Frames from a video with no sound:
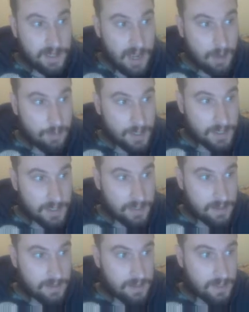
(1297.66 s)
the opposite.
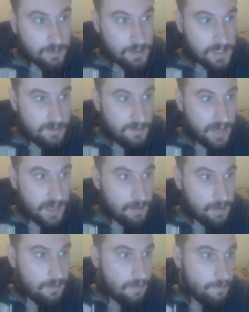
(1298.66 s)
So
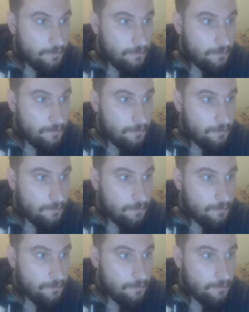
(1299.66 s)
zval